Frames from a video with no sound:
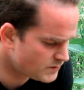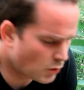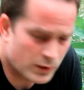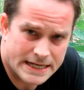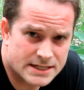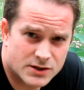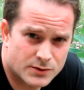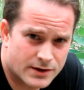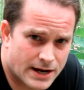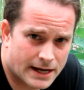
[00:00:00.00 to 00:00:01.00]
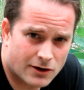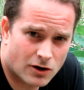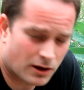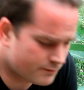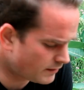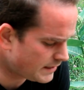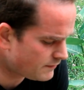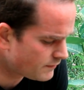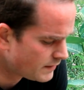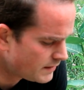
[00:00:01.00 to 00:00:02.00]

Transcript: No need to, they're not going to crawl off the leaf.